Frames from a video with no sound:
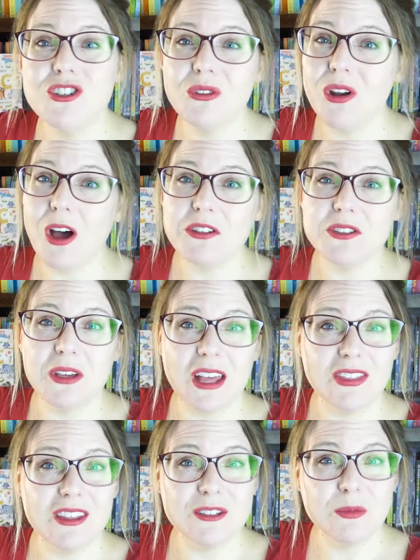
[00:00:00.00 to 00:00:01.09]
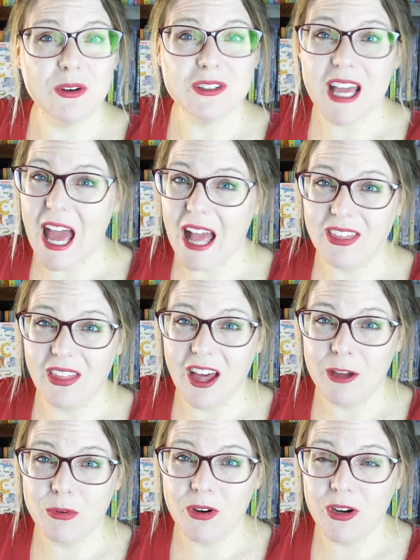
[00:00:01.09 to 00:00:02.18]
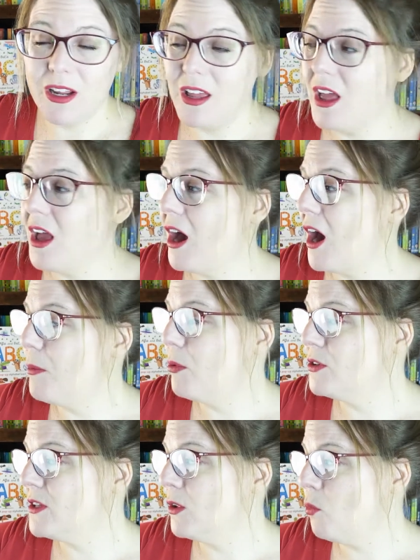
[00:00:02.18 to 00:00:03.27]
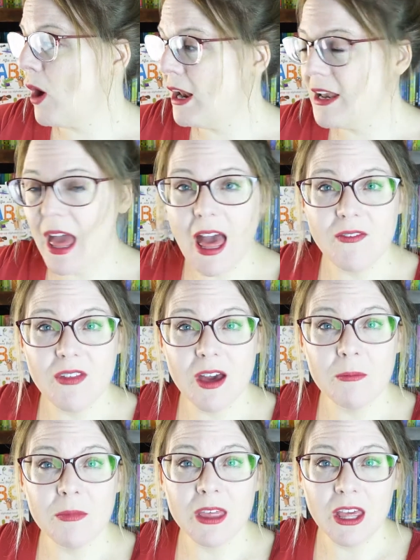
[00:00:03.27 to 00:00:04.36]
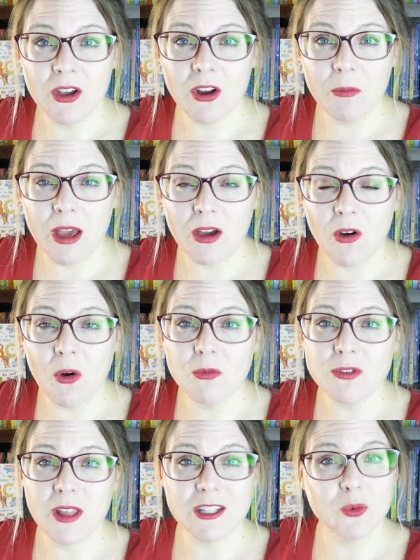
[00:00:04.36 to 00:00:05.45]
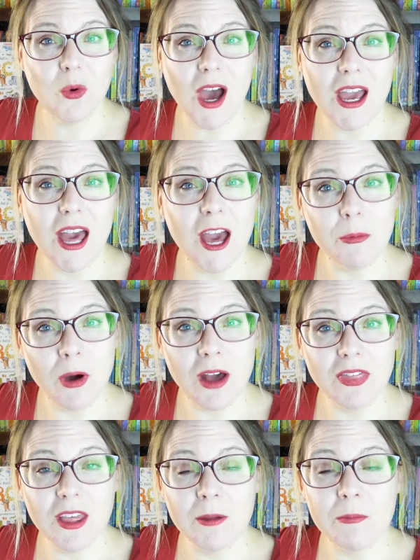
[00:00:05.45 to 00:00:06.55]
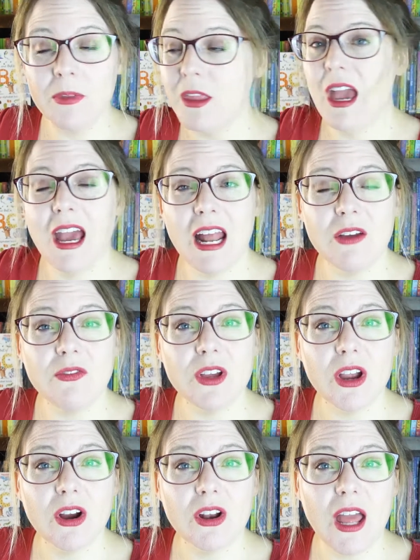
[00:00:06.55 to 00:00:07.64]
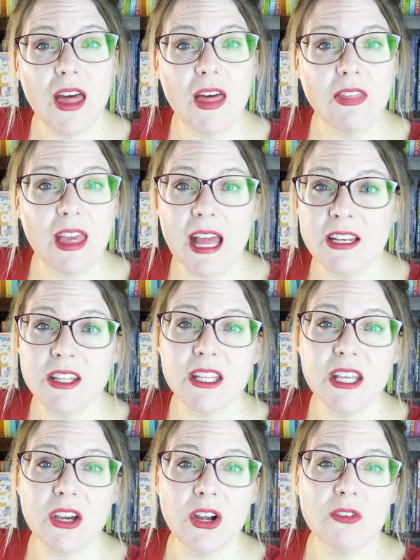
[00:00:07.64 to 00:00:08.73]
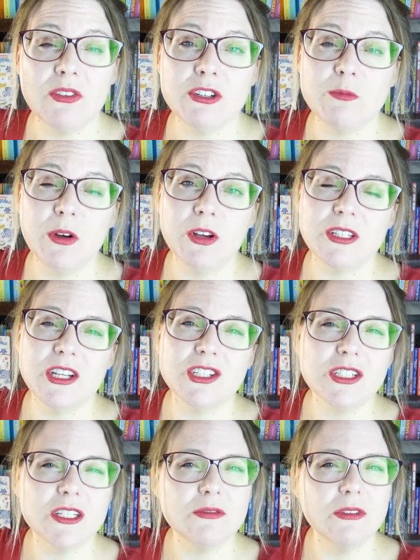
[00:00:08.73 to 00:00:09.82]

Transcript: could also get these books at the library. I personally wanted to have them here in my home, so that's why I bought them. And I figured at the end of the year, if there's books that she doesn't